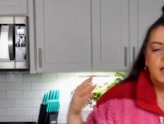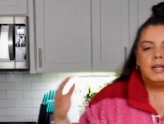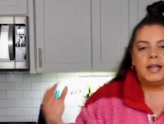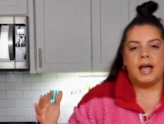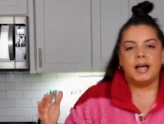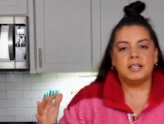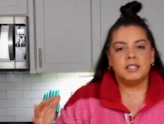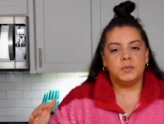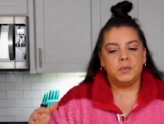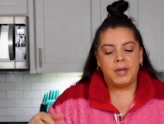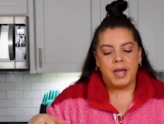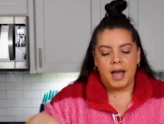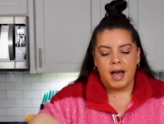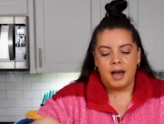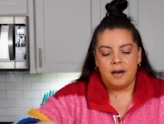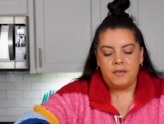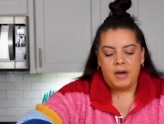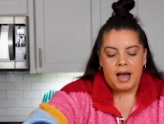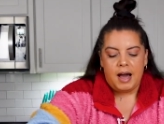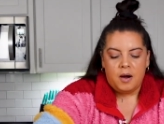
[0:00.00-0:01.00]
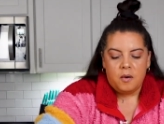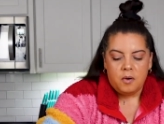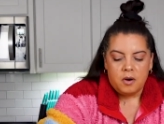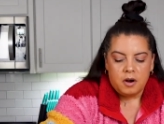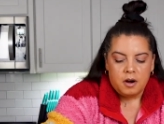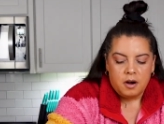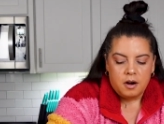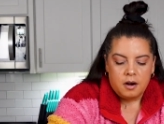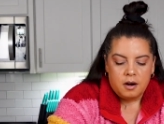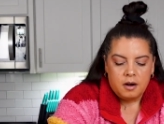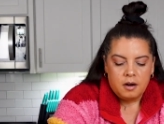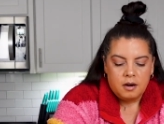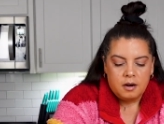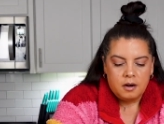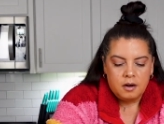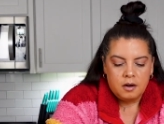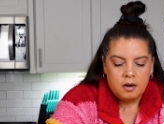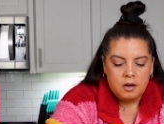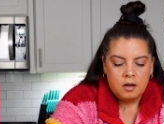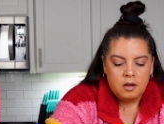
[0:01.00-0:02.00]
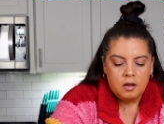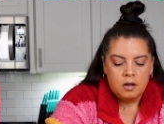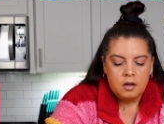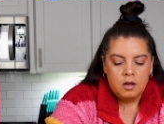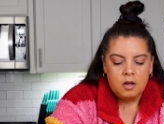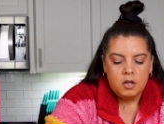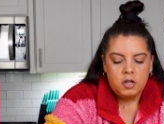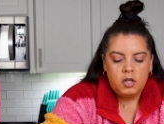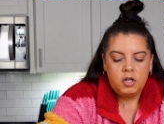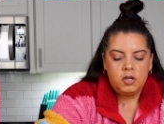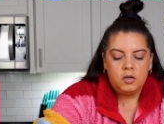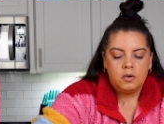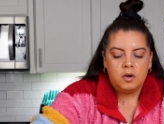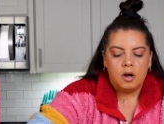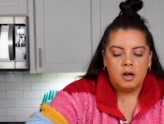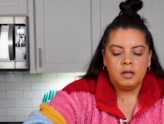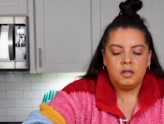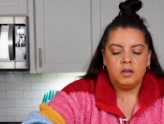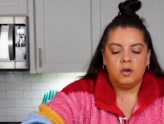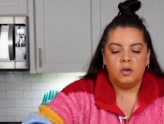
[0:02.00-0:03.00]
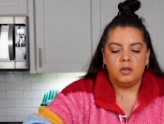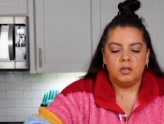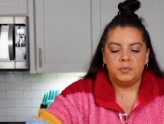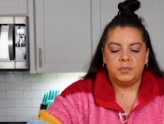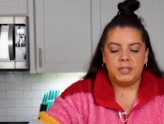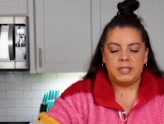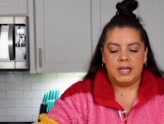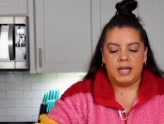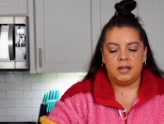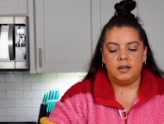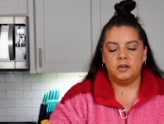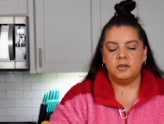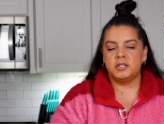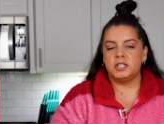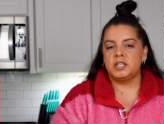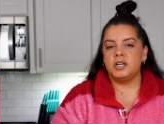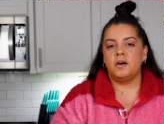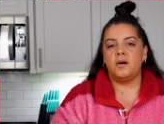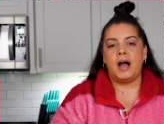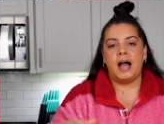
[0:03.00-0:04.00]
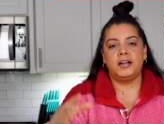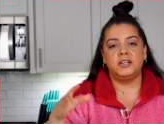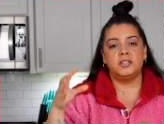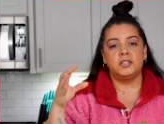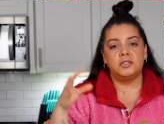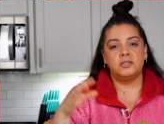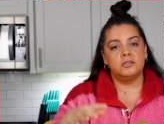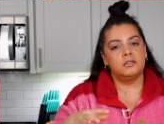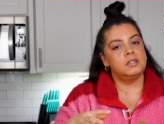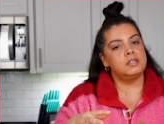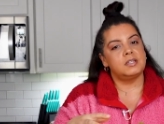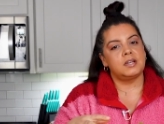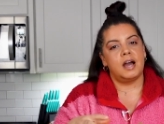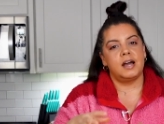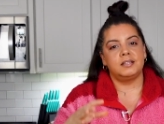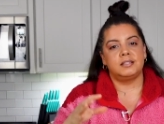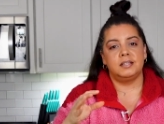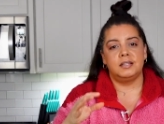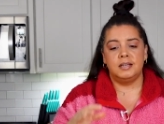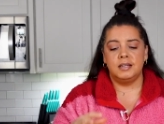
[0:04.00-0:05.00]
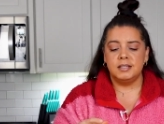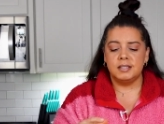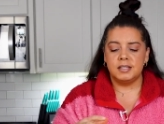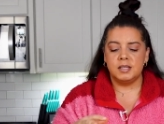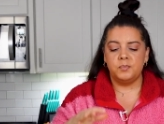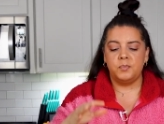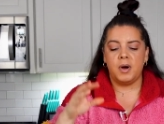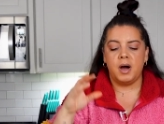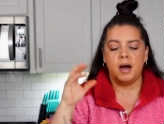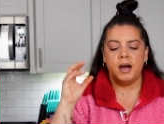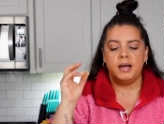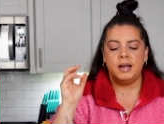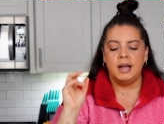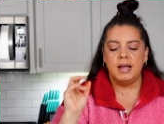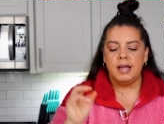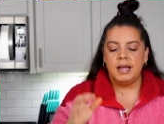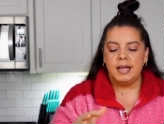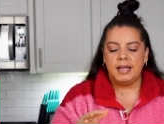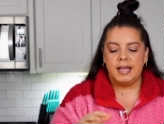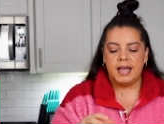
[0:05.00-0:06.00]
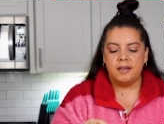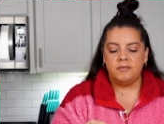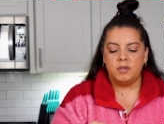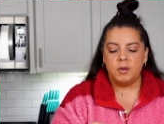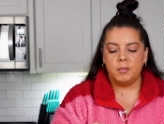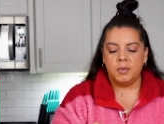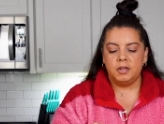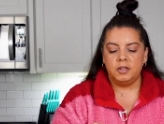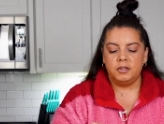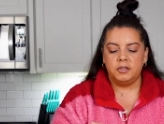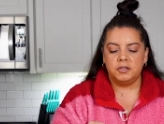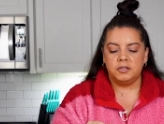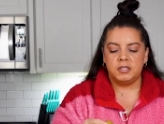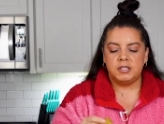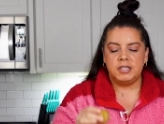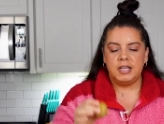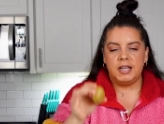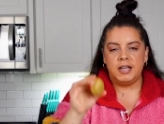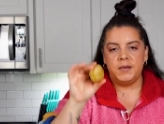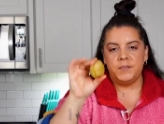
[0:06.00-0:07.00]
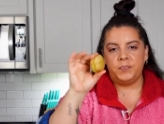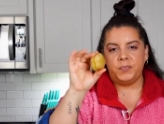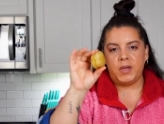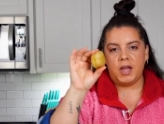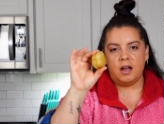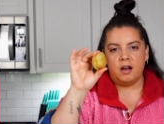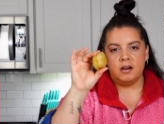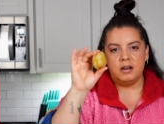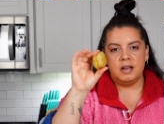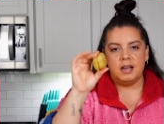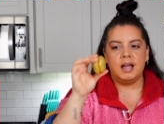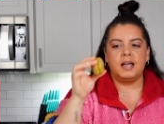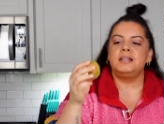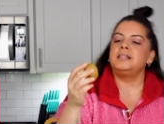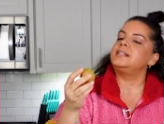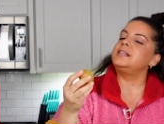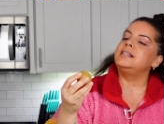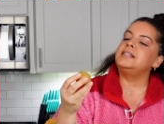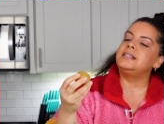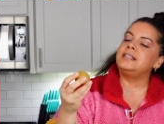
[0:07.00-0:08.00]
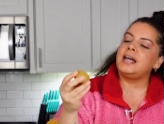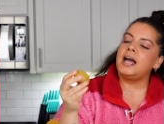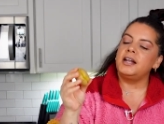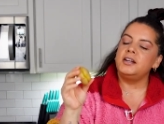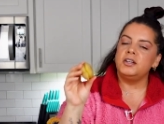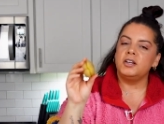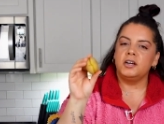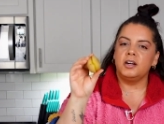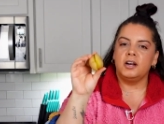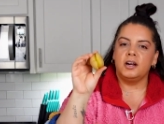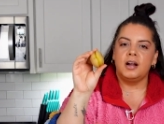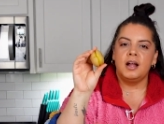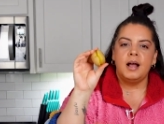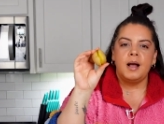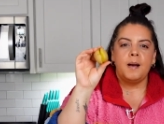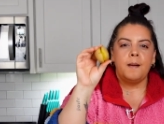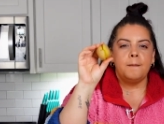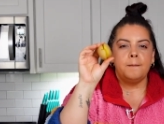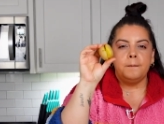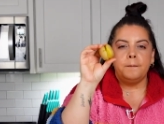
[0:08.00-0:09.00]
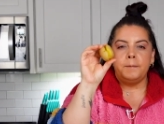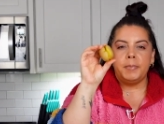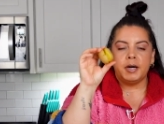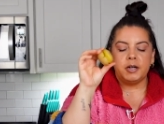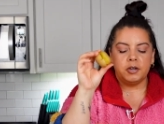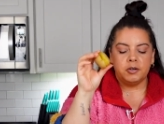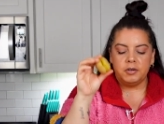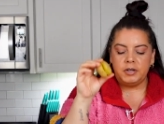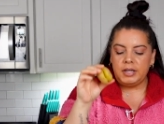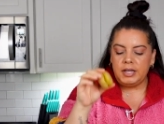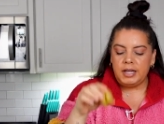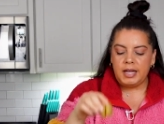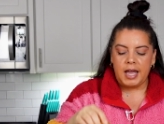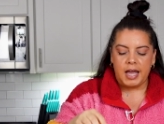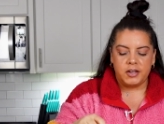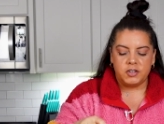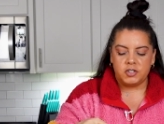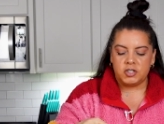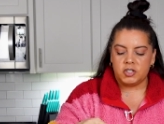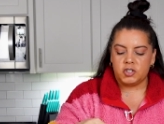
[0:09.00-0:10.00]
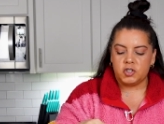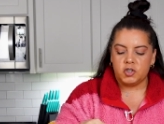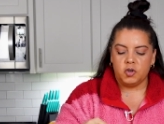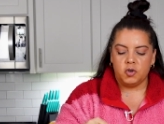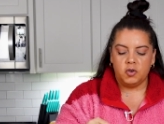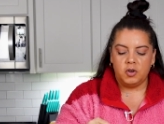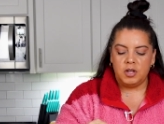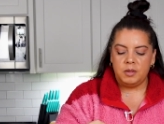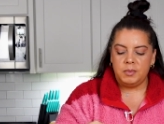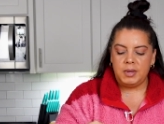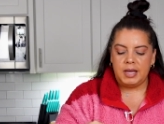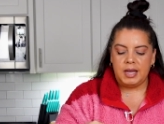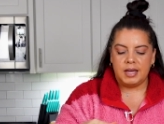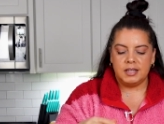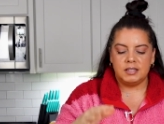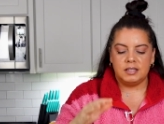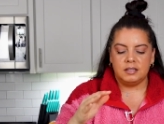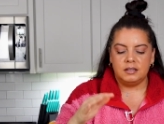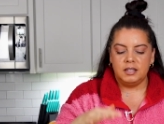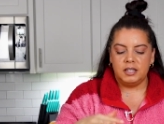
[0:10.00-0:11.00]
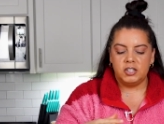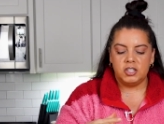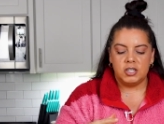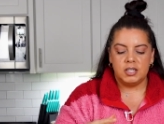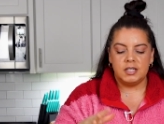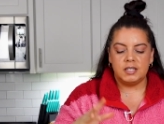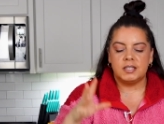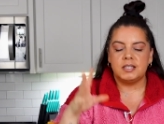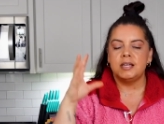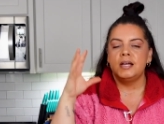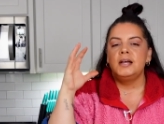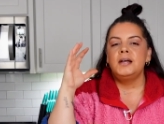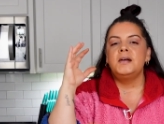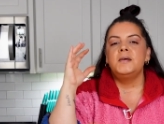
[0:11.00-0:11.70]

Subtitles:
Next, we have our Yukon Gold potatoes. So I just threw these guys in the Instant Pot, gave them a little steam. They are nice and tender, buttery, and just creamy and delicious.